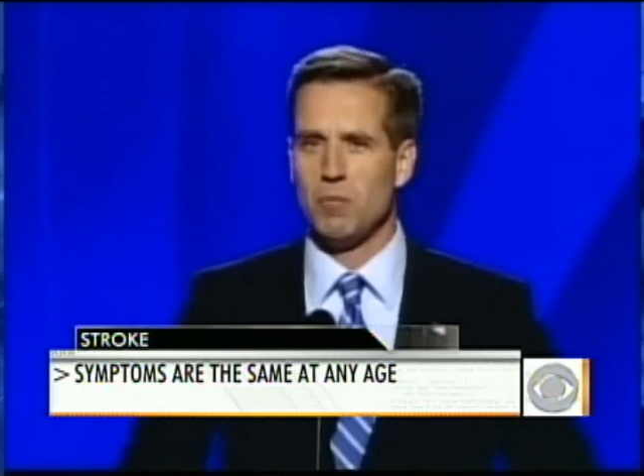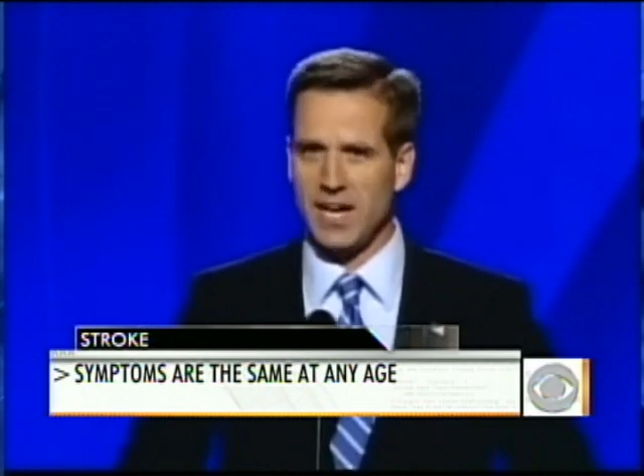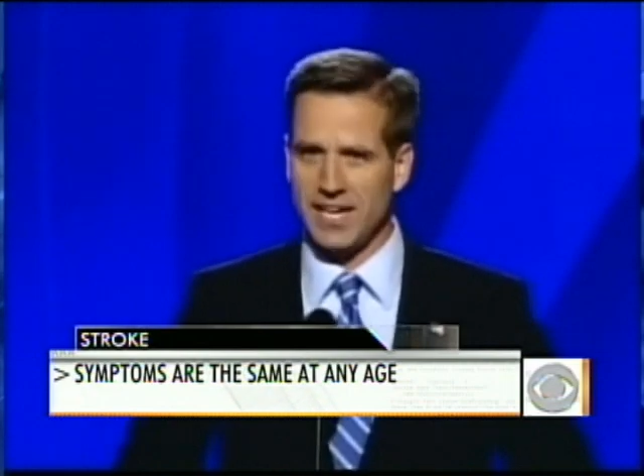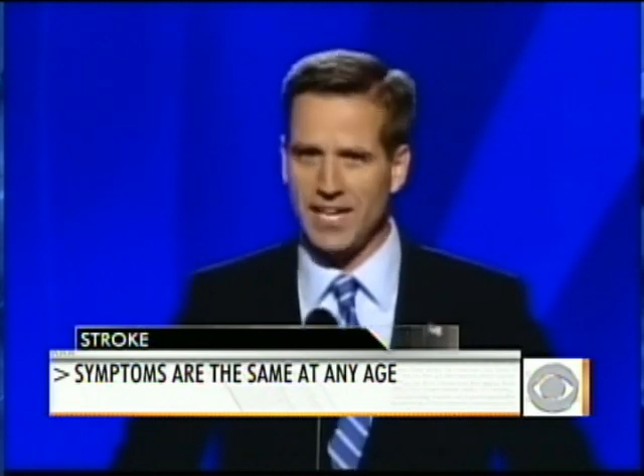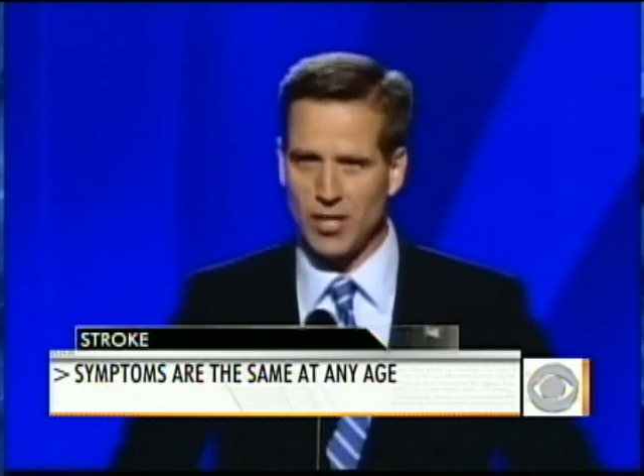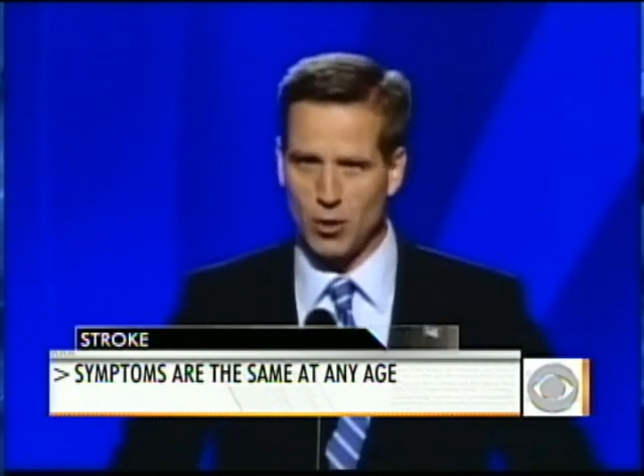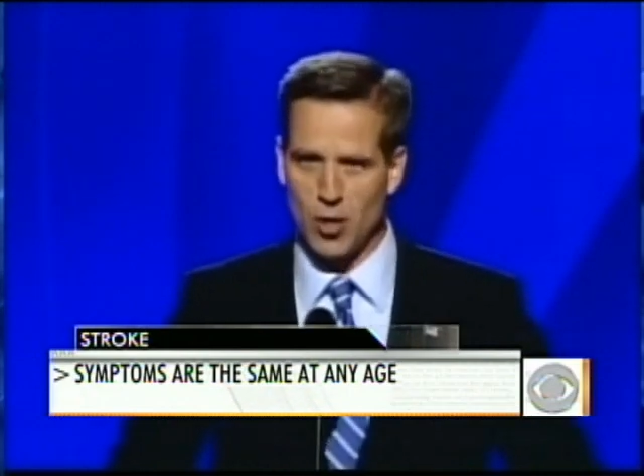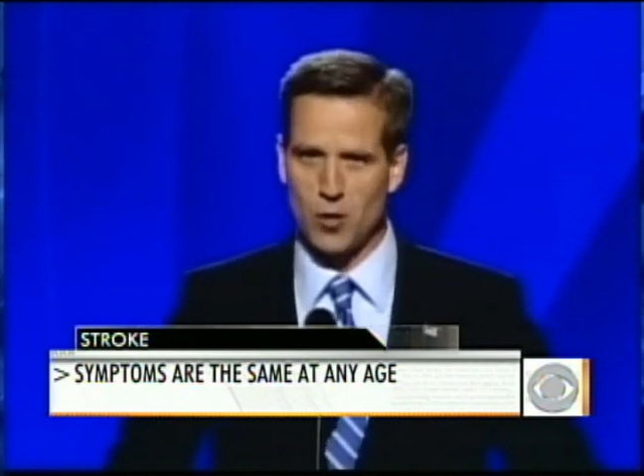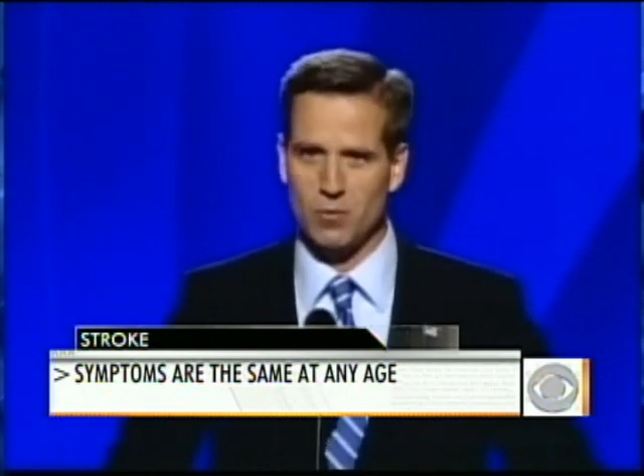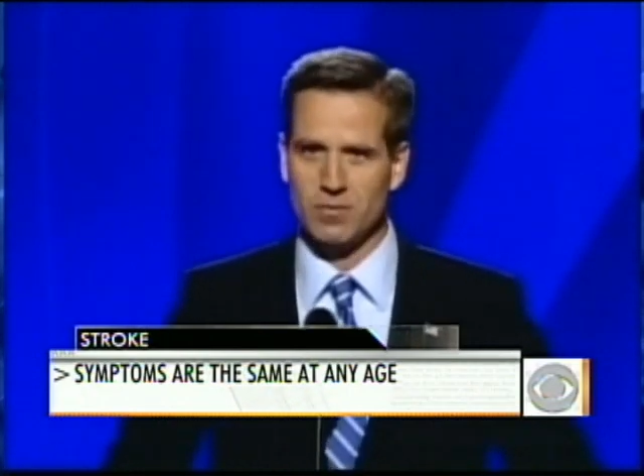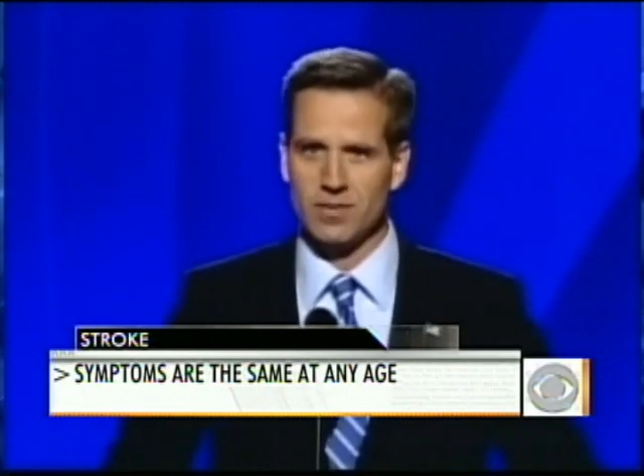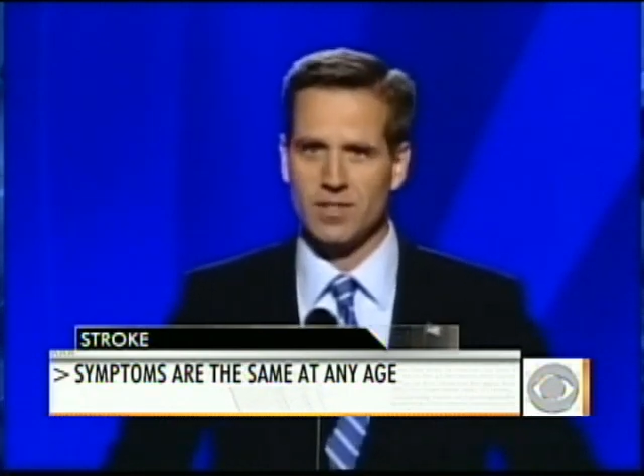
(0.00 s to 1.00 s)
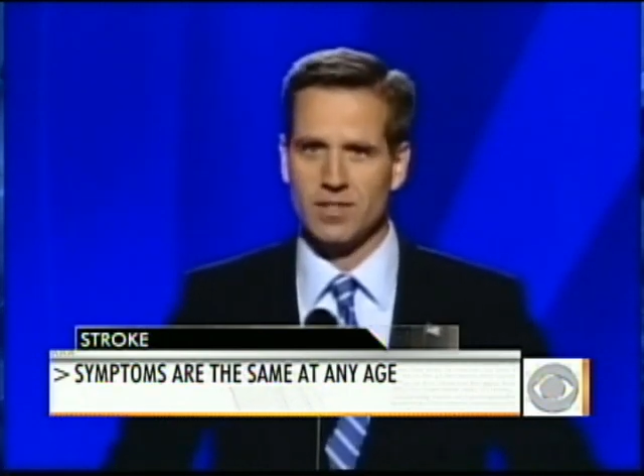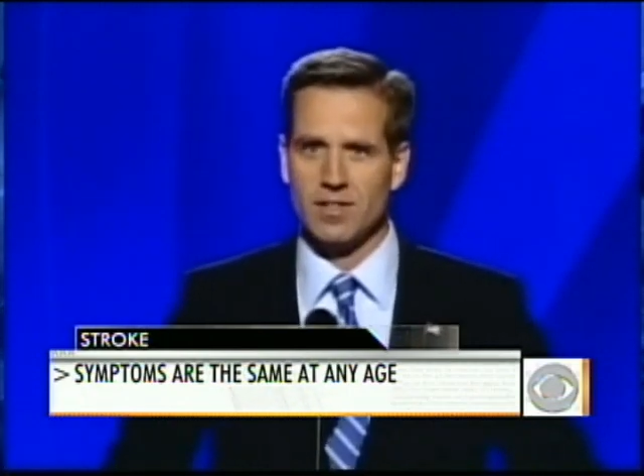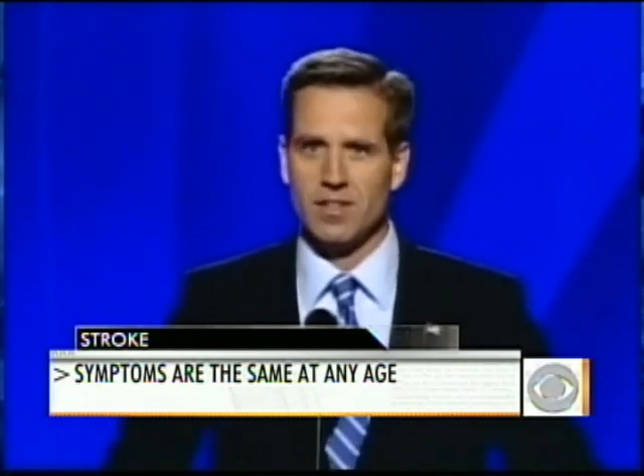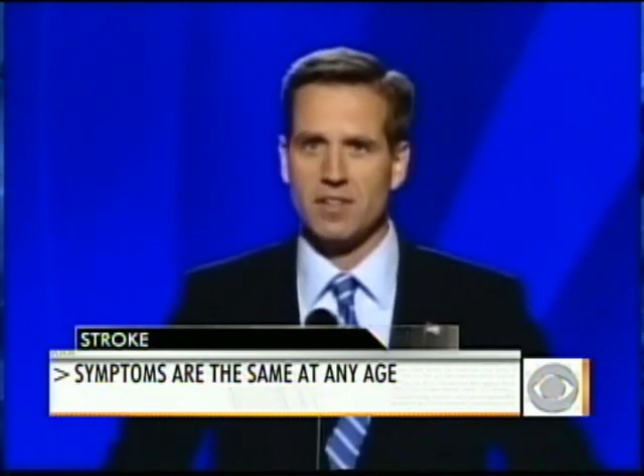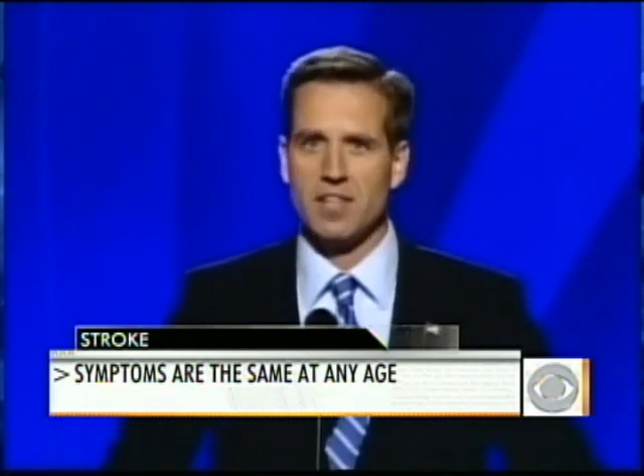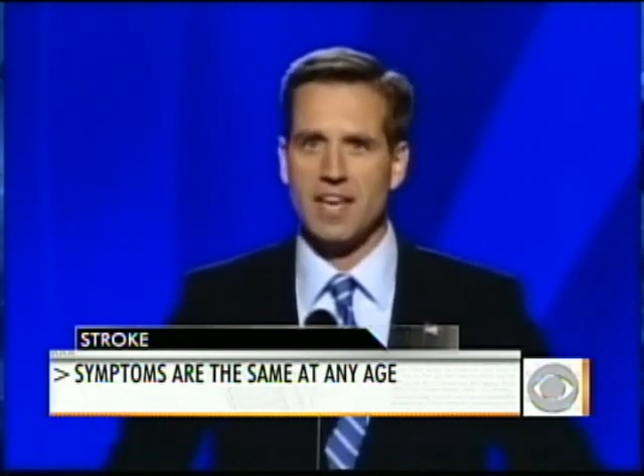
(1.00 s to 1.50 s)
So there are a lot of different things
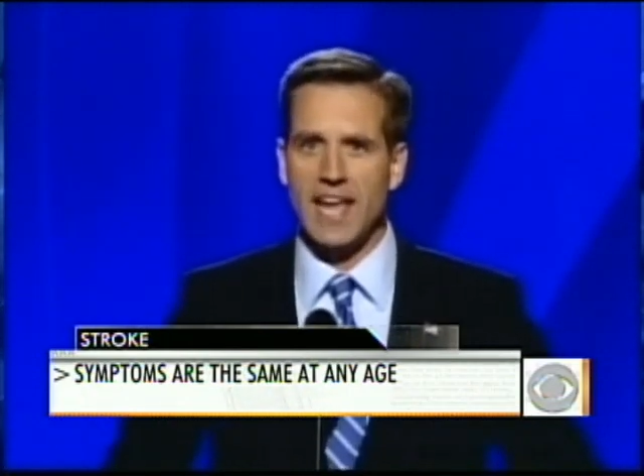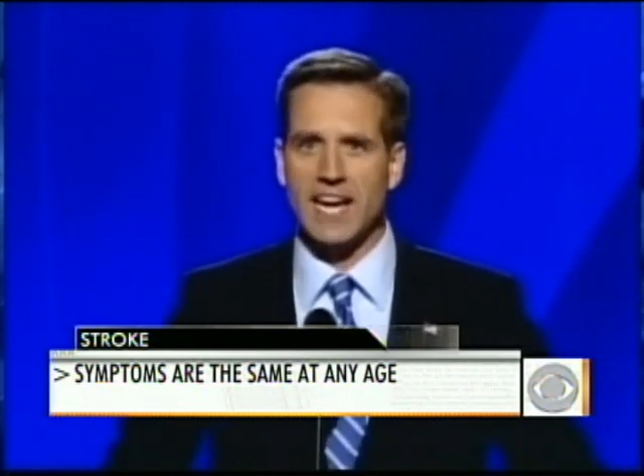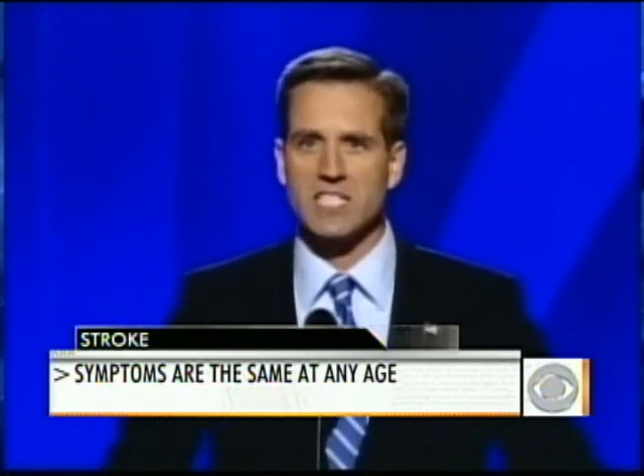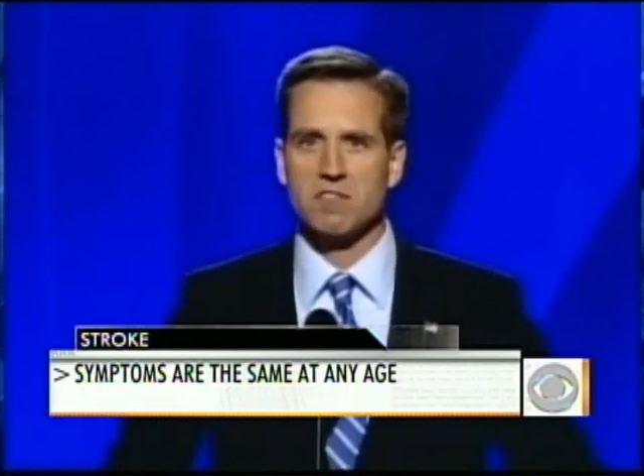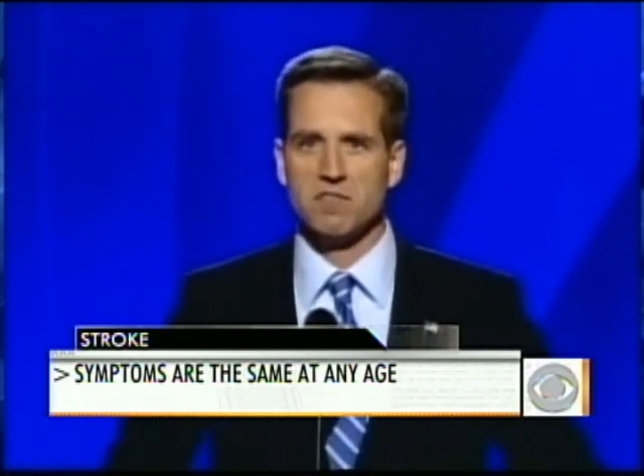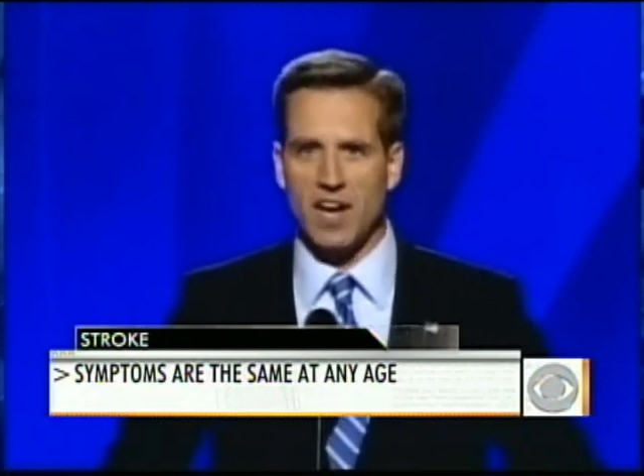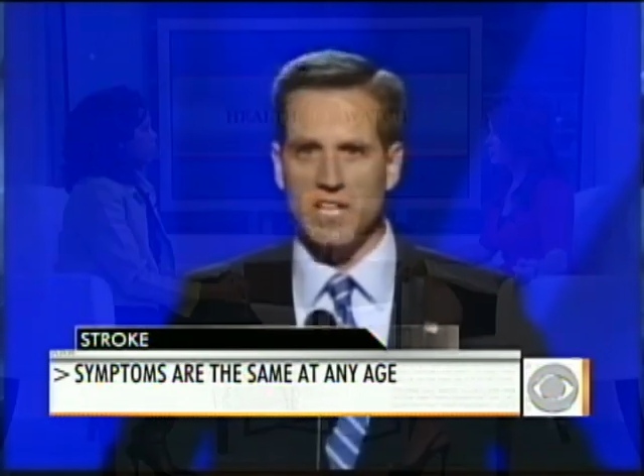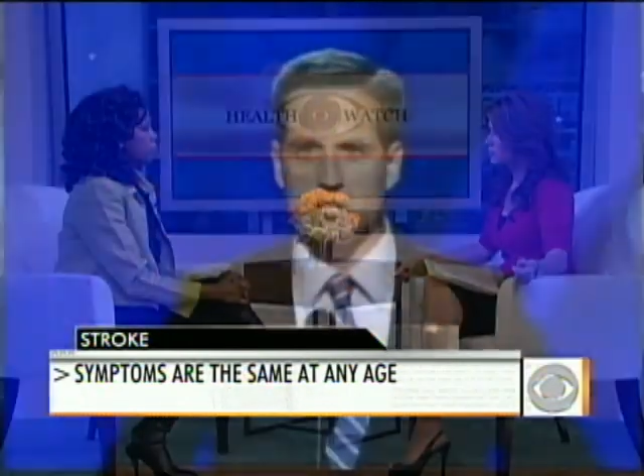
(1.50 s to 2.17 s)
that might produce it